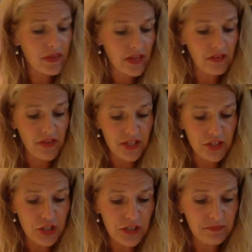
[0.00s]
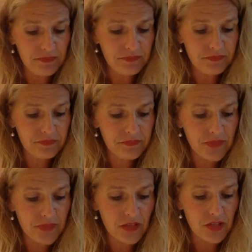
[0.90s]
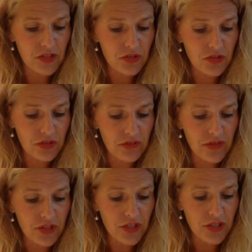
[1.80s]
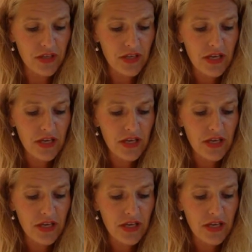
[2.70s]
convention, Constitutional Convention,